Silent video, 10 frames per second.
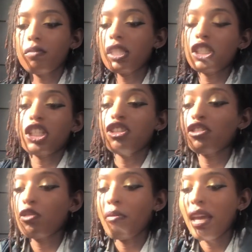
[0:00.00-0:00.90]

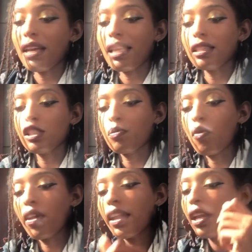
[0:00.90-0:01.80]
decision you make at this
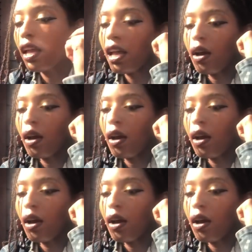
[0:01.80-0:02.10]
point,